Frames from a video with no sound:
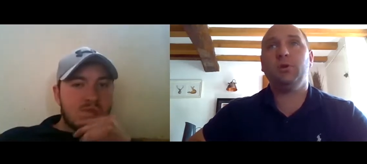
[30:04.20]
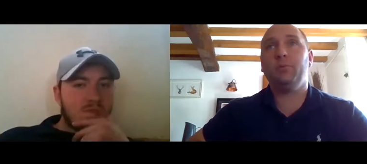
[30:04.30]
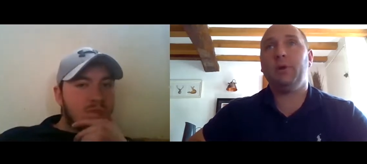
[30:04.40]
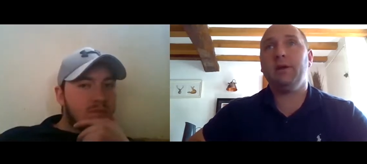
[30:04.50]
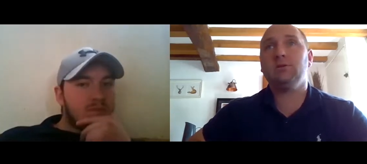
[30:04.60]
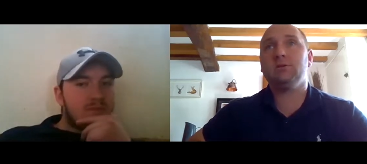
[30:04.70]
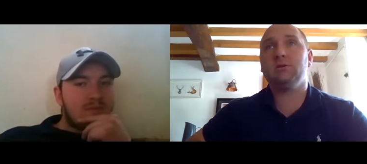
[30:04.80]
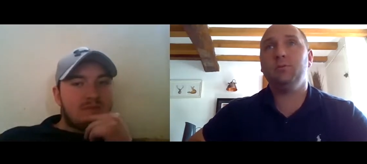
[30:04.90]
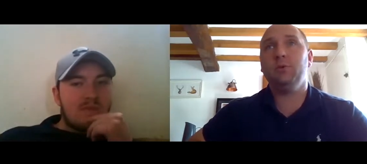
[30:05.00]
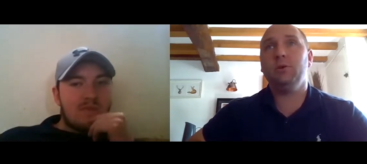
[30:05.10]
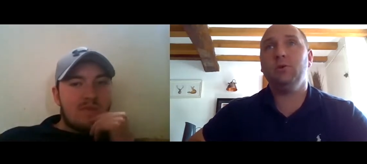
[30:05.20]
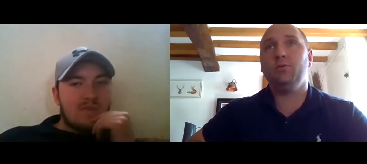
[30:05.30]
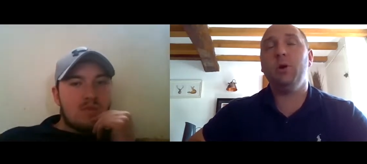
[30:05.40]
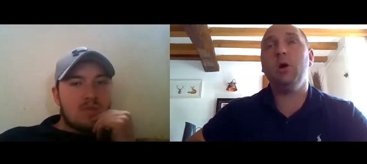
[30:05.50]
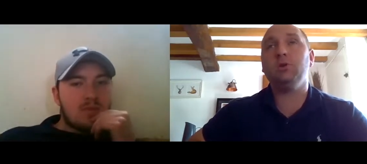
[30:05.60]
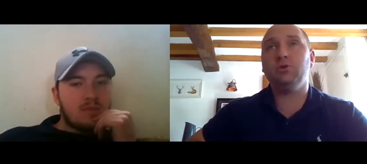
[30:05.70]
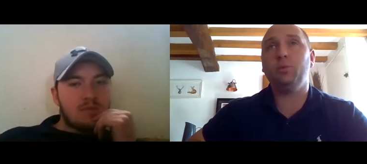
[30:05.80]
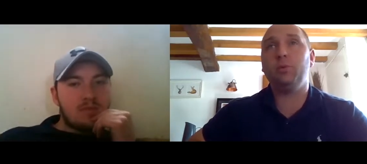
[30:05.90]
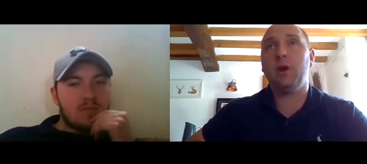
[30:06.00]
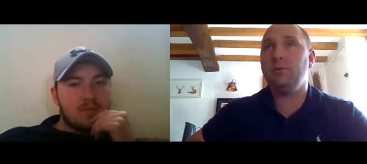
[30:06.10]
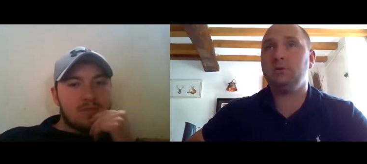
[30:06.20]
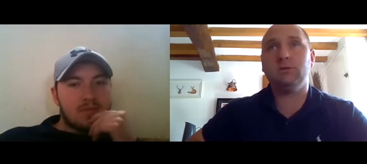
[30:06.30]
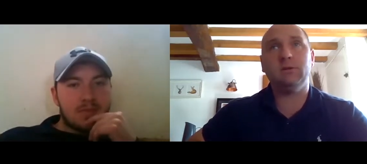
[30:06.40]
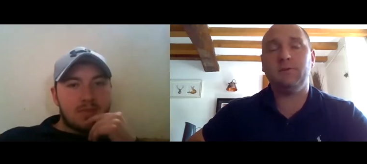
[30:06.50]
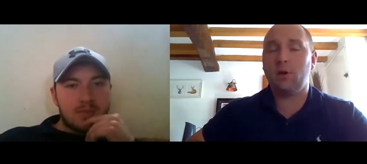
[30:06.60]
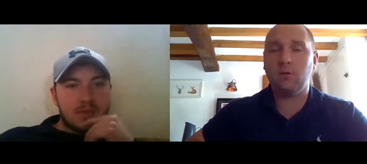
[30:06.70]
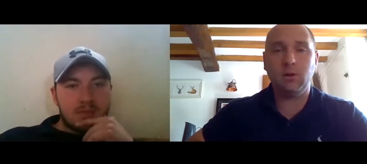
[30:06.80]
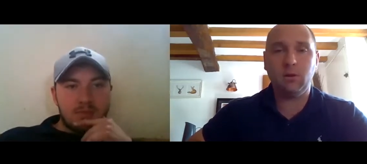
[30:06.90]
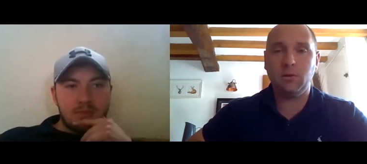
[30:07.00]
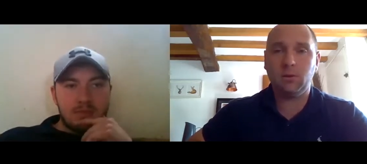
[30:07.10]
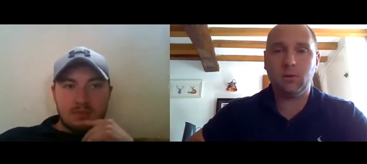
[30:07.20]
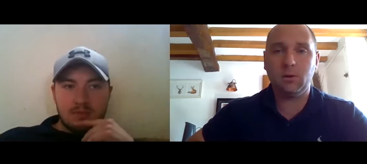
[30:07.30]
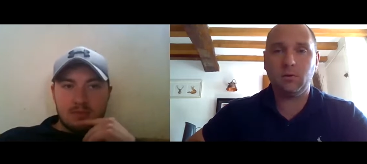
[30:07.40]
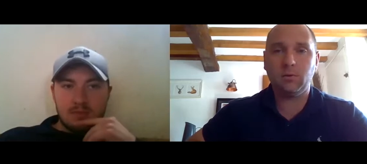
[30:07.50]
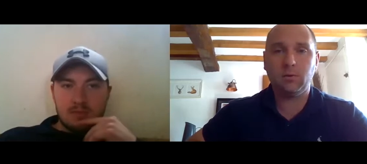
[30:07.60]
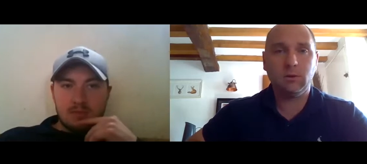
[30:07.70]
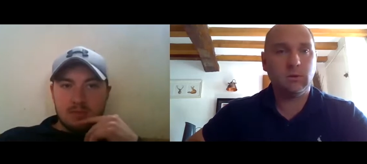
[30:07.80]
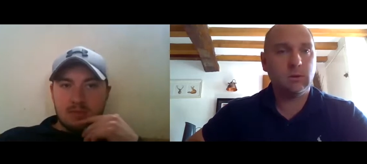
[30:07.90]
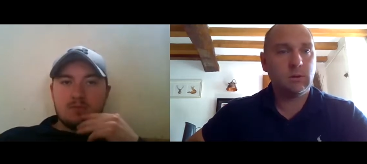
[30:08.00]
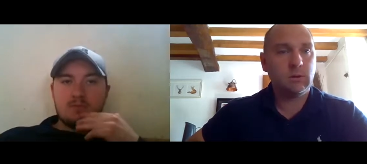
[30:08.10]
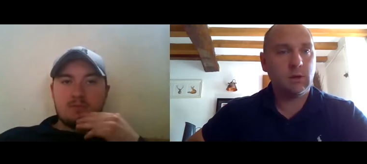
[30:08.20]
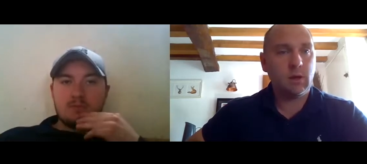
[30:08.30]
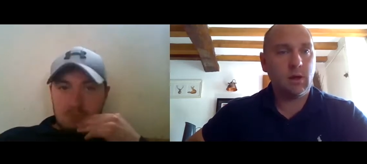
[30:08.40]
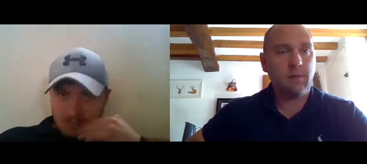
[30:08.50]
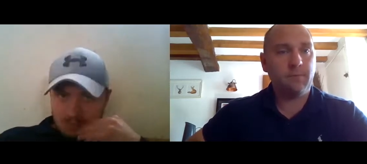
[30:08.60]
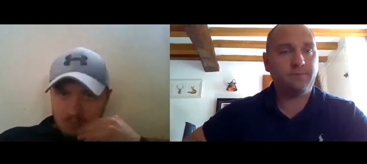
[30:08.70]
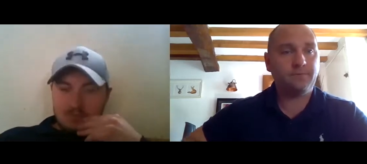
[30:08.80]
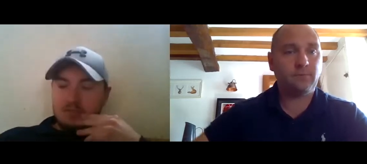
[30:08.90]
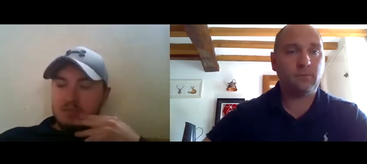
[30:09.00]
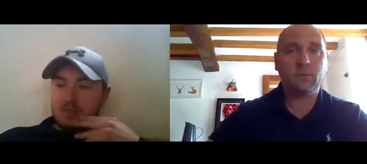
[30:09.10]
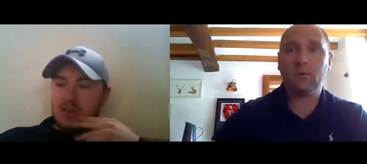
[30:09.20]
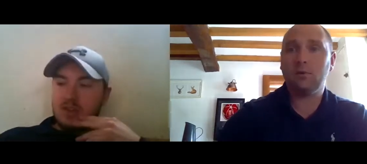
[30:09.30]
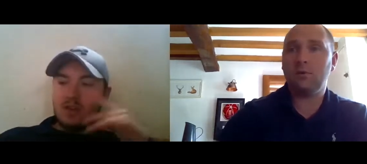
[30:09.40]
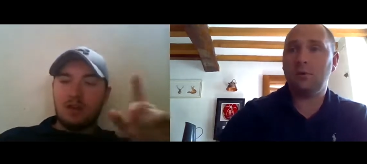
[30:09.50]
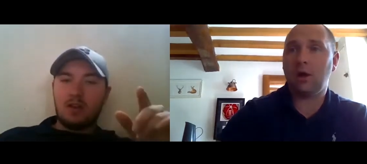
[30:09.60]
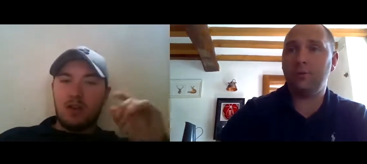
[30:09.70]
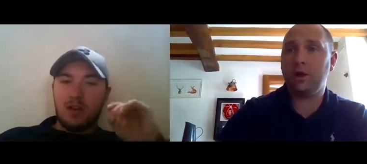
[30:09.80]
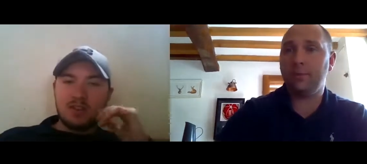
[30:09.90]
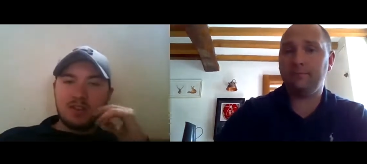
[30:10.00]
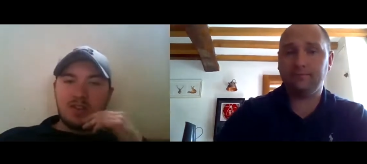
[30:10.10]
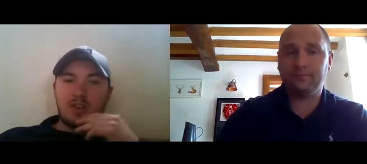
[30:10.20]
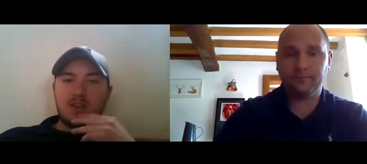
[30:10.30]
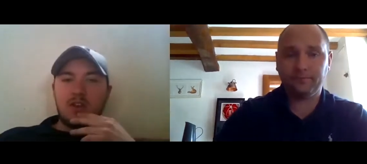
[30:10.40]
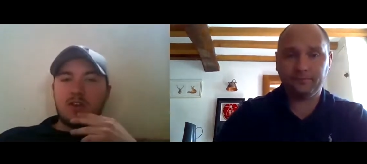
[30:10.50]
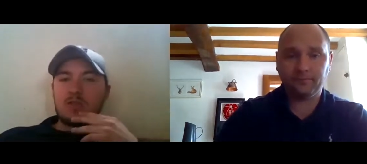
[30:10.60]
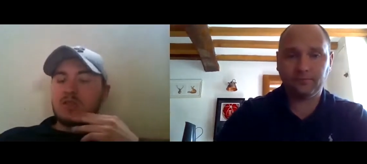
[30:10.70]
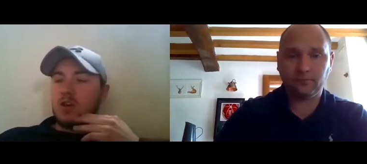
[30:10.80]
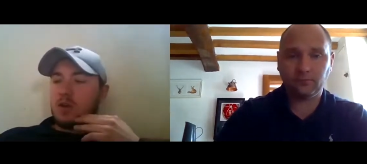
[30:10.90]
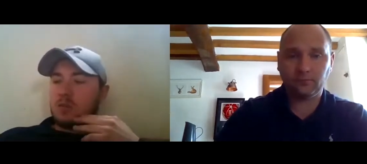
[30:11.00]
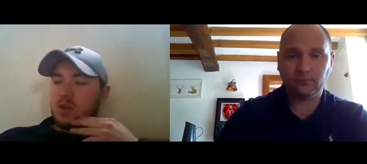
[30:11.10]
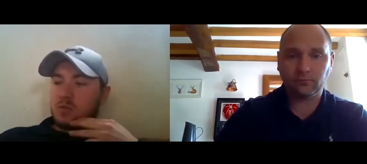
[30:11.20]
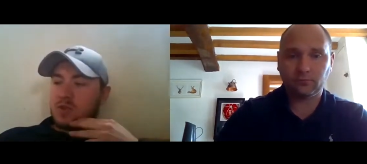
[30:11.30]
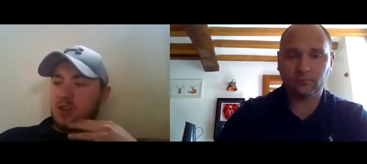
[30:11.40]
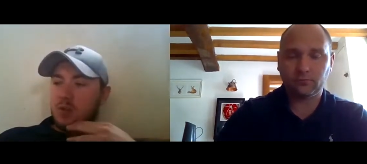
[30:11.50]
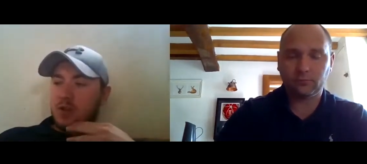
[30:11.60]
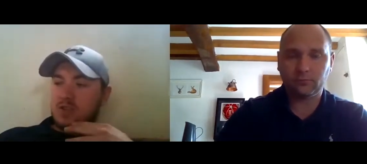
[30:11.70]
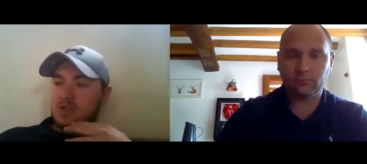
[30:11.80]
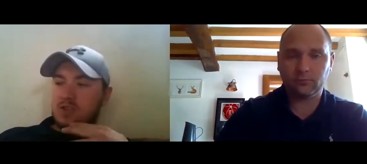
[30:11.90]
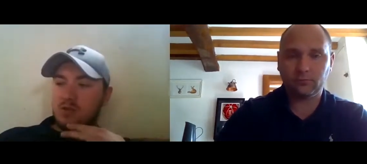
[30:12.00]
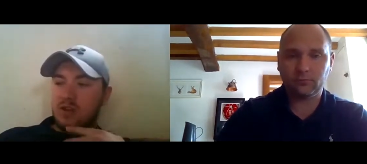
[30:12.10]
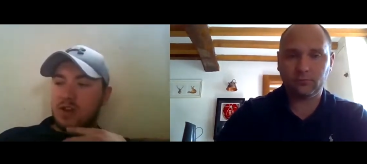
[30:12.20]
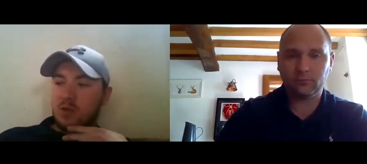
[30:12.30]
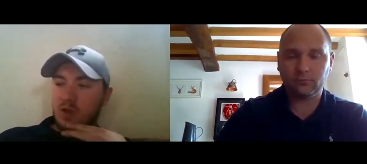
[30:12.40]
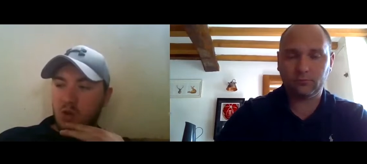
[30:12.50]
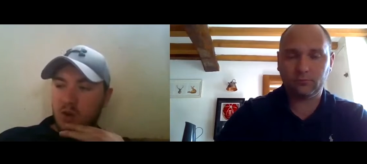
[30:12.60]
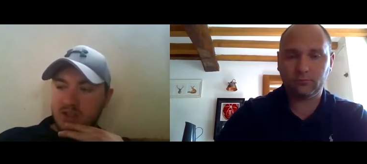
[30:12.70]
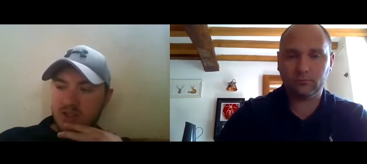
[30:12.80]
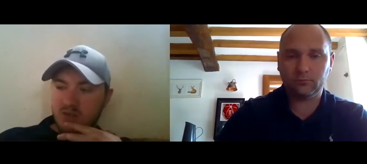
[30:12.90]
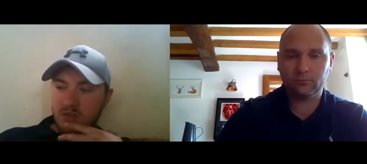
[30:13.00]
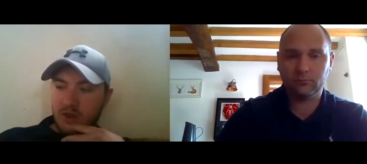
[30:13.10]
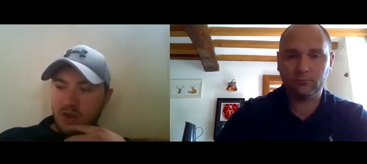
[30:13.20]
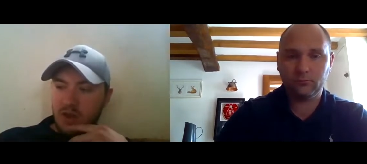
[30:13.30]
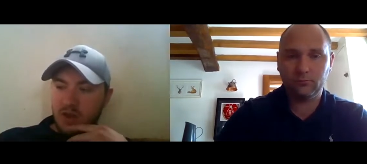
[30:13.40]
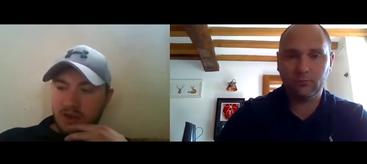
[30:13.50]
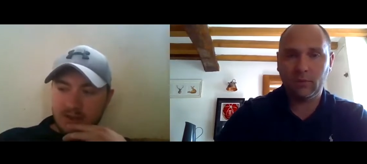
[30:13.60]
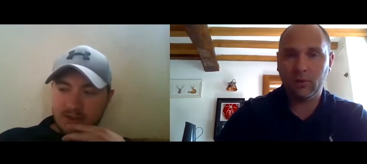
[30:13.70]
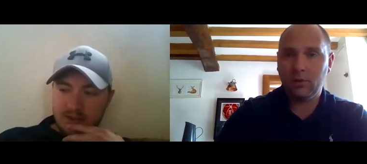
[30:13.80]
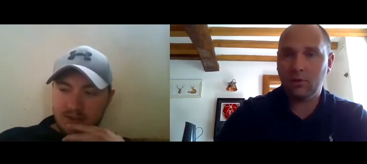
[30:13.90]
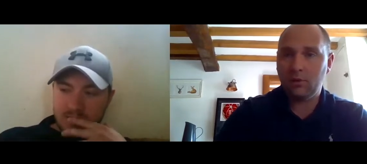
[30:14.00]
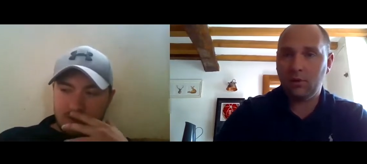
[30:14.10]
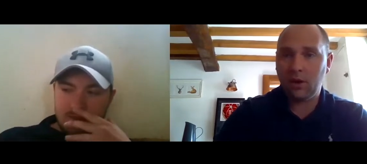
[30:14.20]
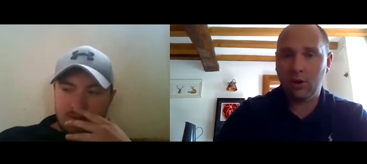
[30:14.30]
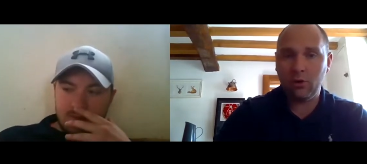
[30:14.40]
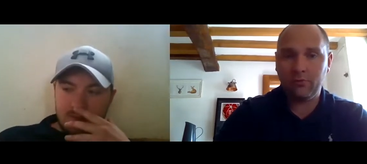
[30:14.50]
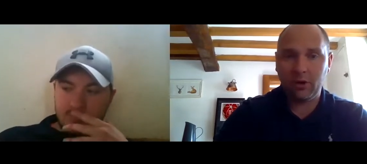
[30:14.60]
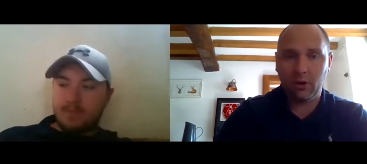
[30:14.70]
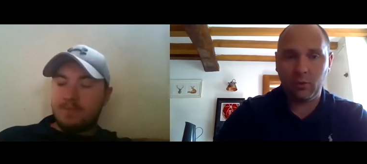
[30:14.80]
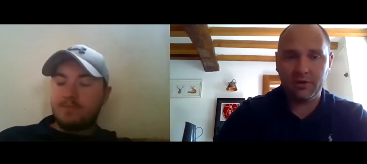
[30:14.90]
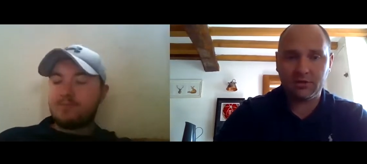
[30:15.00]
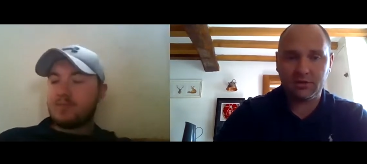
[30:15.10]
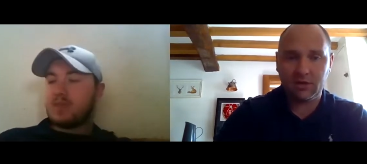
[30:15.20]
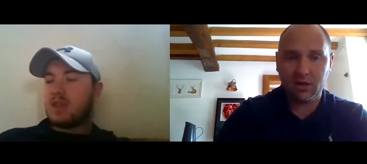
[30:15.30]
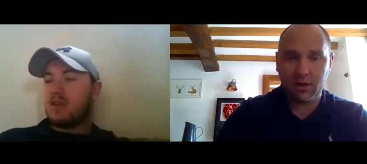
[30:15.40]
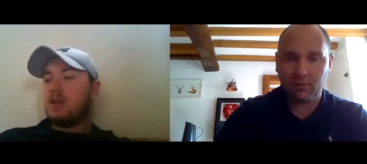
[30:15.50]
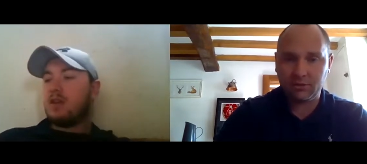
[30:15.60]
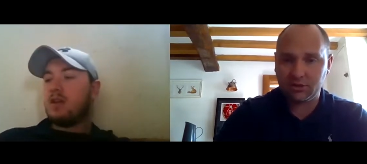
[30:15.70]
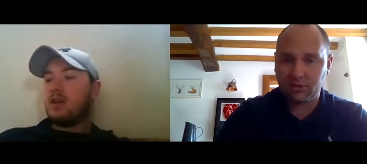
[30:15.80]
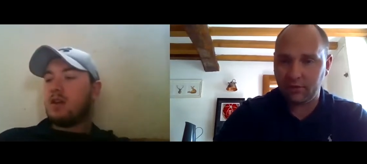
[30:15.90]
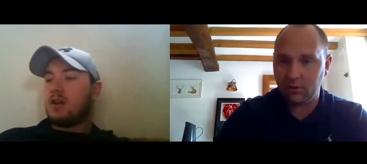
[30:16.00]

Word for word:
Speaker 1: in place, but your personal prep is stuff that only you can do. Um, I think it's
Speaker 2: a good a good time, Tom, to come on to a couple of questions we've got here.
Speaker 1: Yeah, who have we got with us today? I'm just having a